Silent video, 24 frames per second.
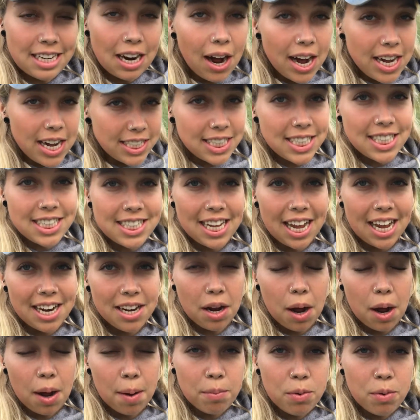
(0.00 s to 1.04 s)
Now as I said,
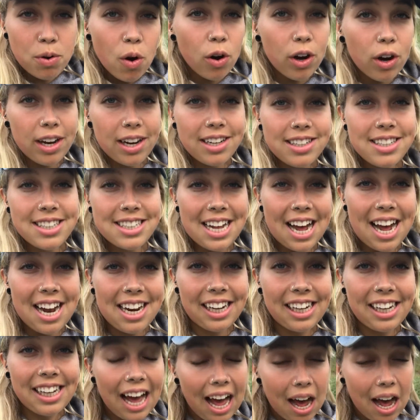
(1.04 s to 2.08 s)
I'm not going to
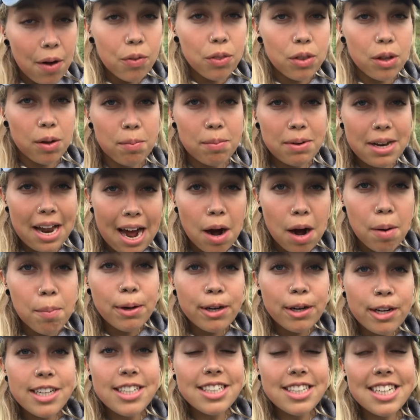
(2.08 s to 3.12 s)
stand and count them now
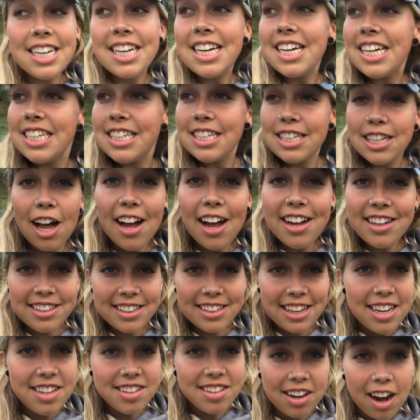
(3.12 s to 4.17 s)
because it is starting
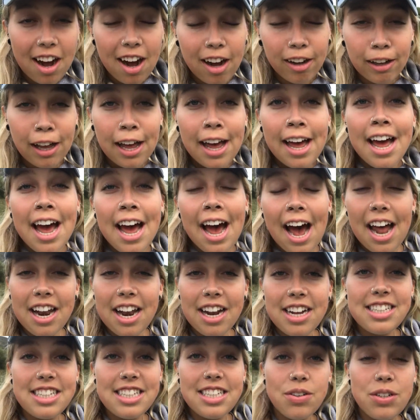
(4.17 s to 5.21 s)
to get dark
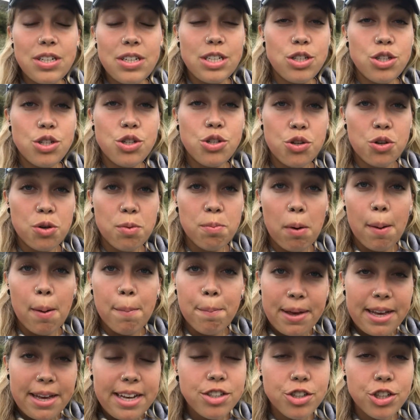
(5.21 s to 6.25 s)
and I still need to do my
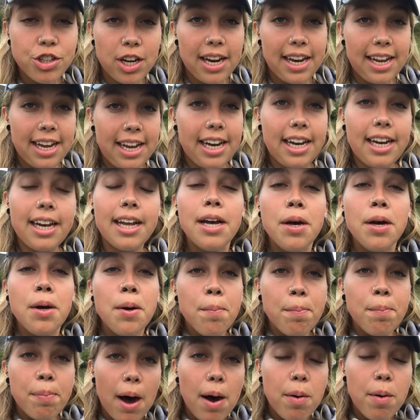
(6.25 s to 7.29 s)
beach clean.
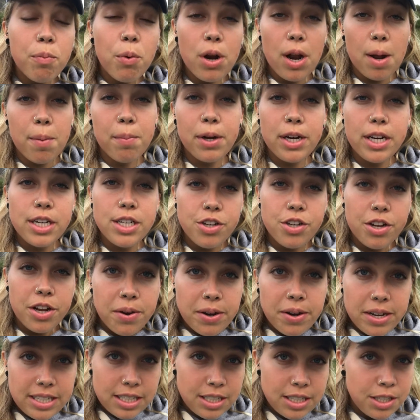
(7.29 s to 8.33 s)
But what I'm going to do
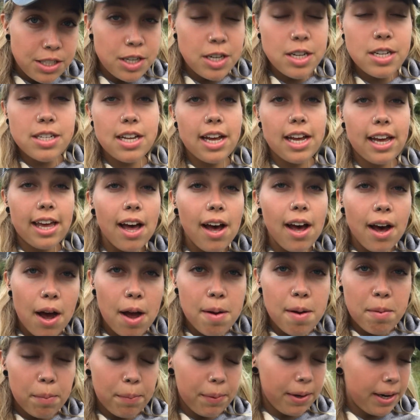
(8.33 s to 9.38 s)
is as soon as I get
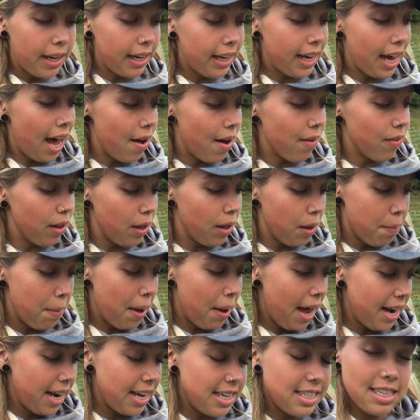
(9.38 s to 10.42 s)
home I'm going to count them
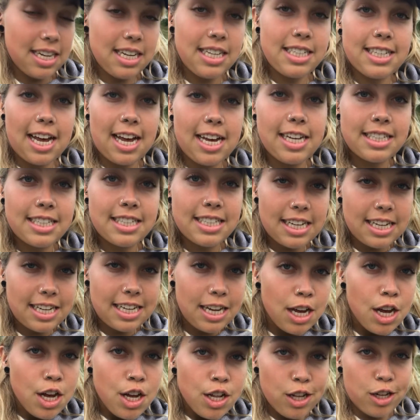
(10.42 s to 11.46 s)
and, as I say,
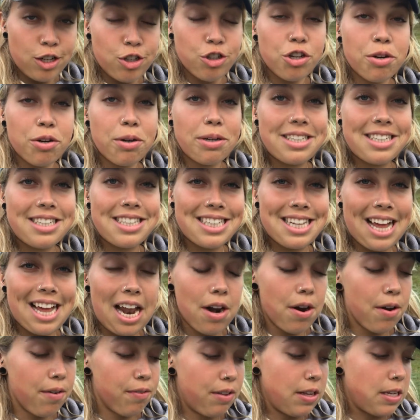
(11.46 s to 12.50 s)
see the true
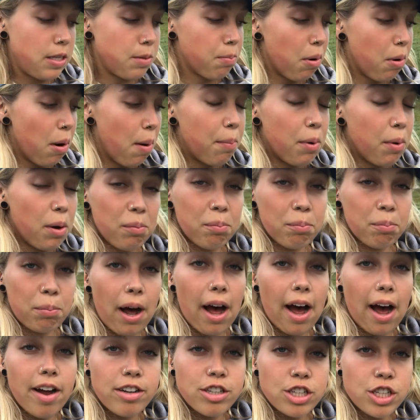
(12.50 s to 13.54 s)
extent of this problem.
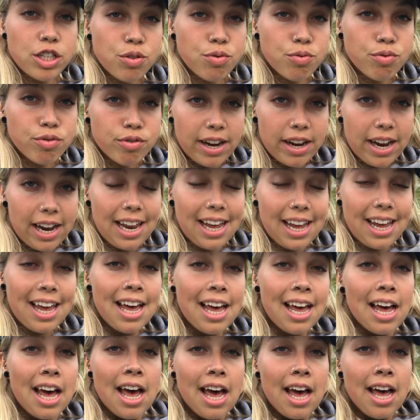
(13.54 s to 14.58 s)
But I just really
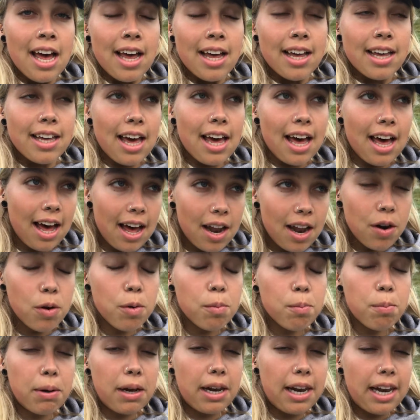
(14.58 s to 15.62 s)

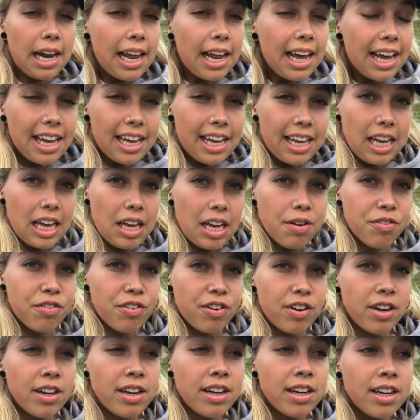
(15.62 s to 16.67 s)
cannot believe
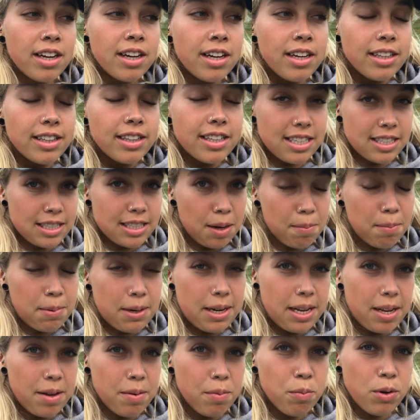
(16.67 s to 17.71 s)
that
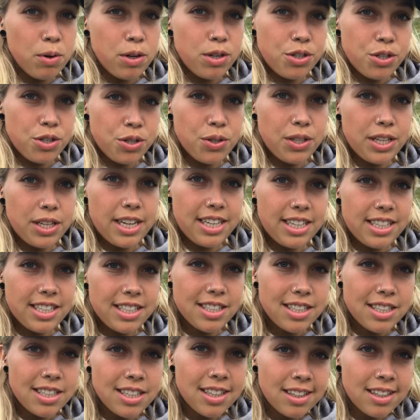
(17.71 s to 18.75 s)
somebody would do
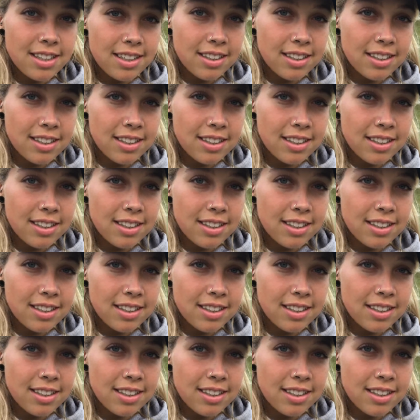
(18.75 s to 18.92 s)
this.